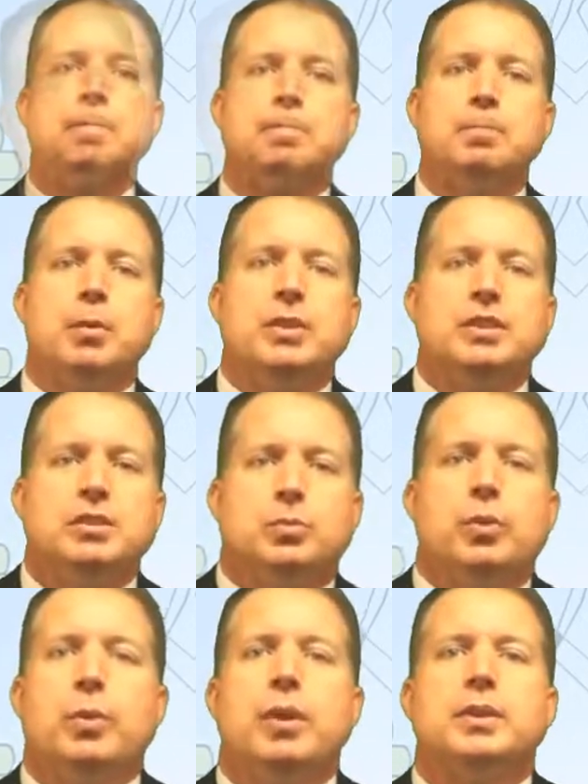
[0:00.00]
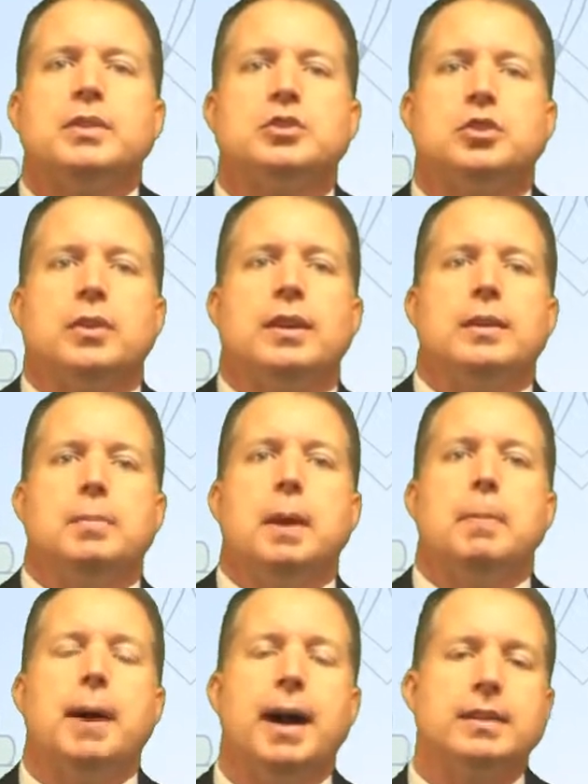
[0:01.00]
But we want this journey to be a
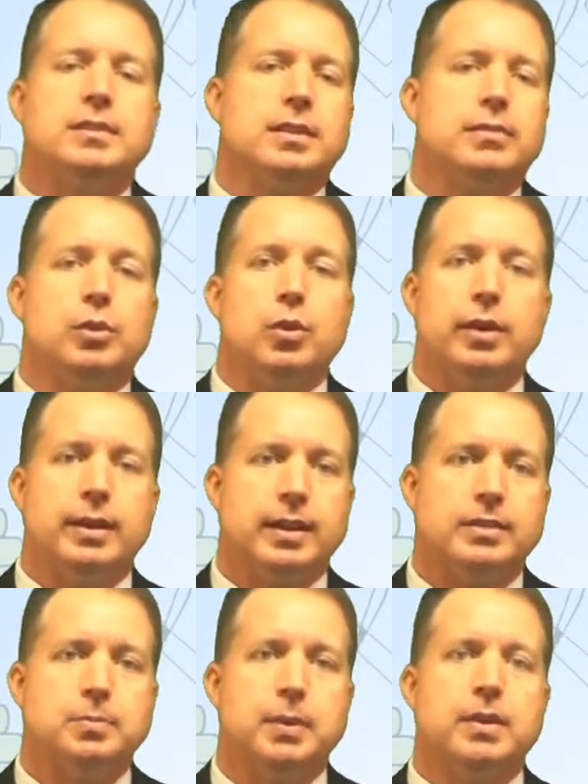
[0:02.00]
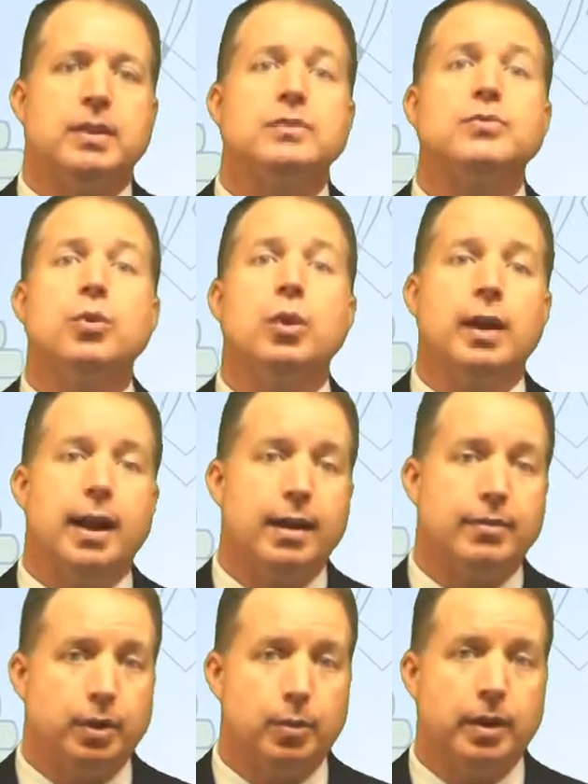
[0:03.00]
positive learning experience for
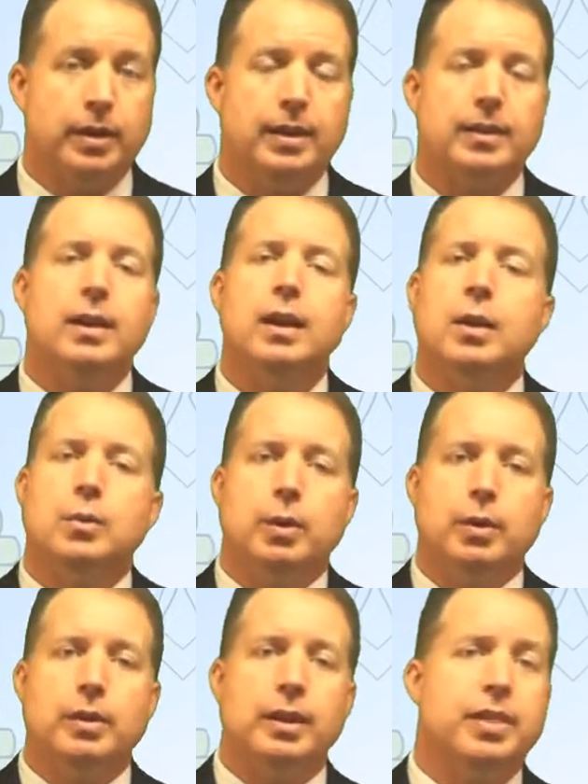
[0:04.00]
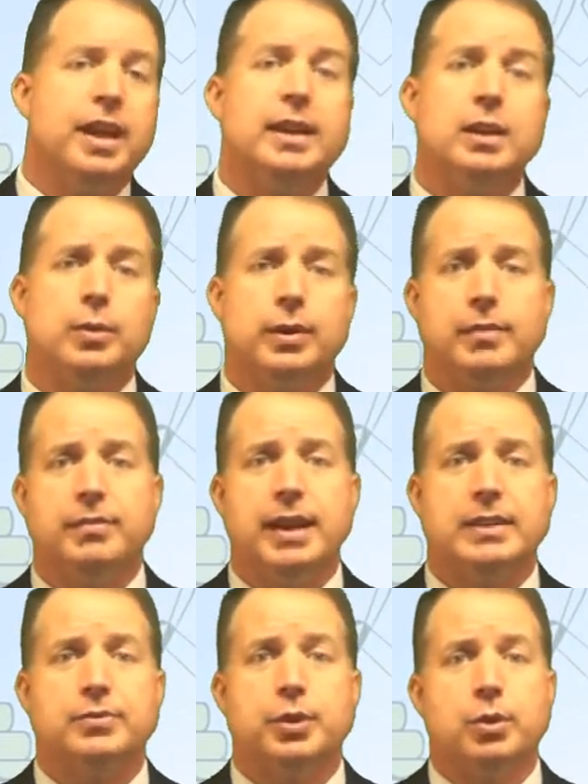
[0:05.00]
everyone, and we really thank you in
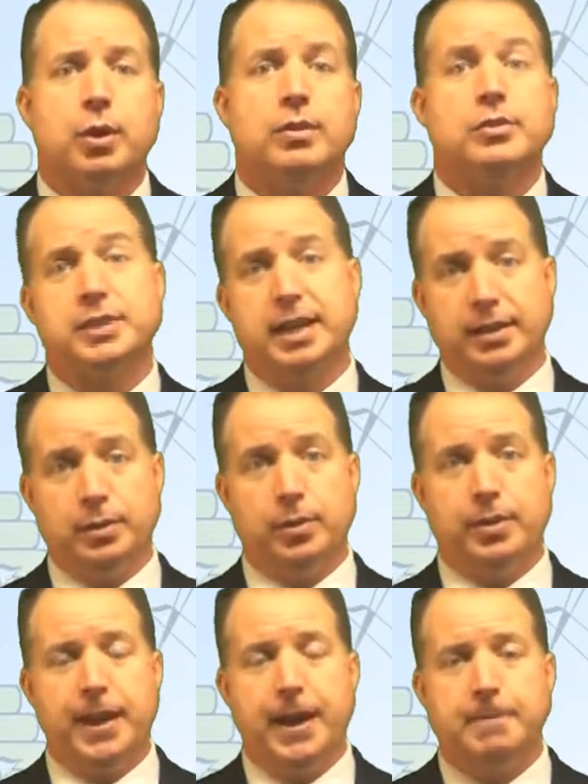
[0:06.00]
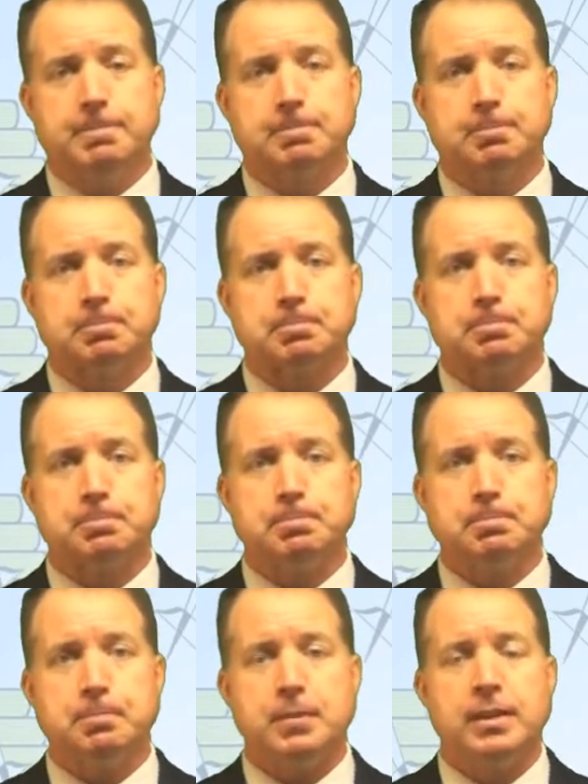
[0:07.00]
advance for your understanding with that.
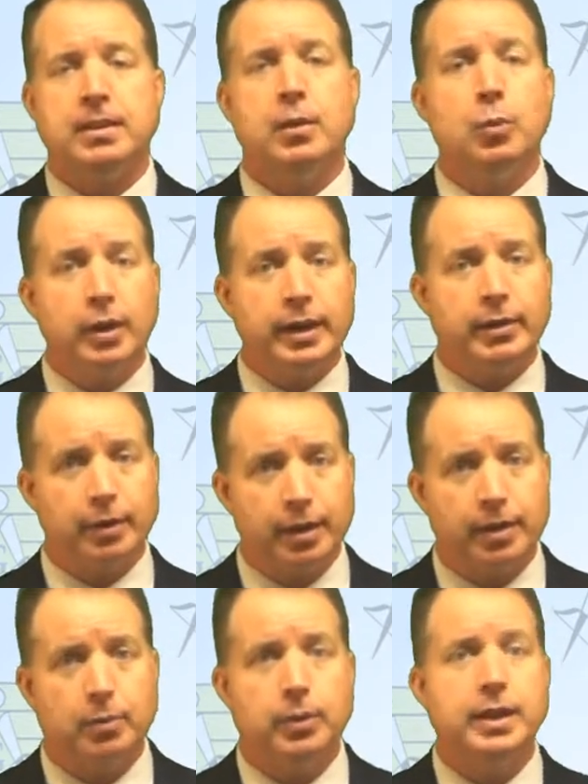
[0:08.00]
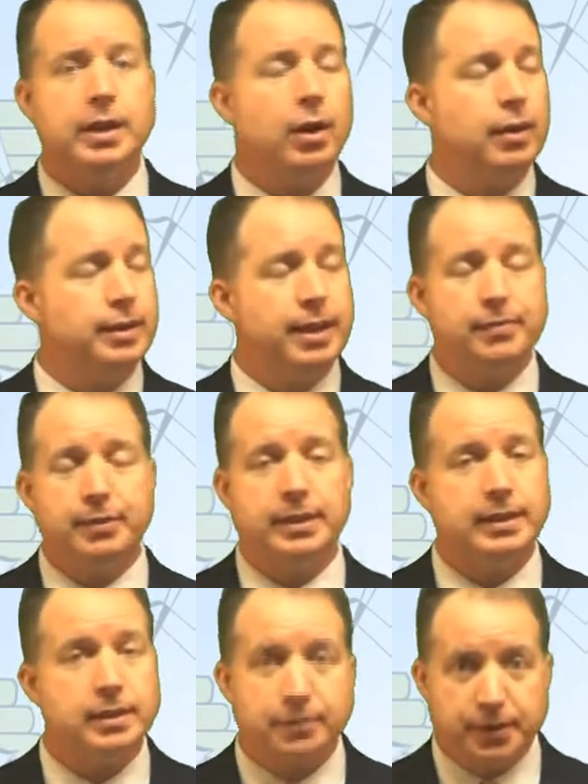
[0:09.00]
Now, one area that we are definitely
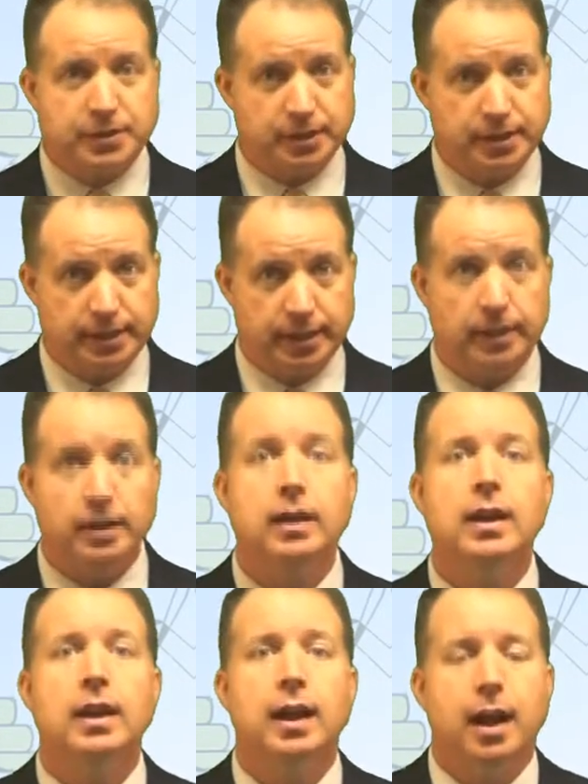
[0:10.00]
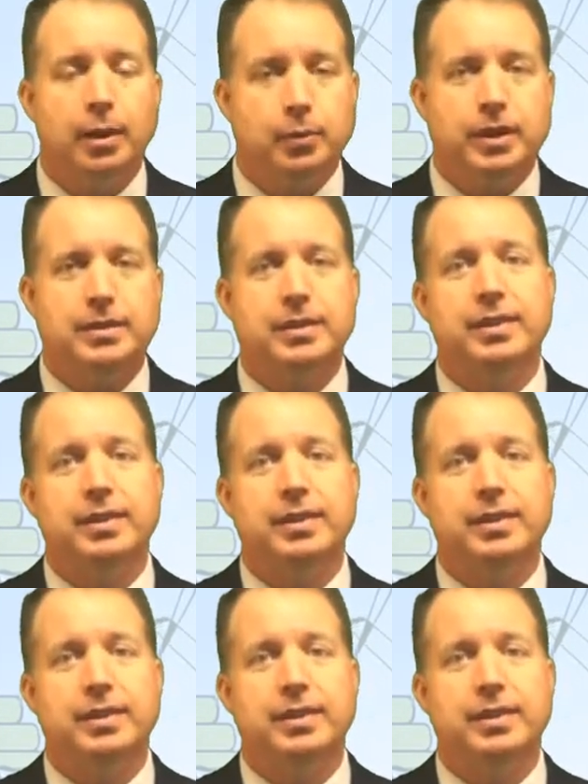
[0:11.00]
deficient in at Wheaton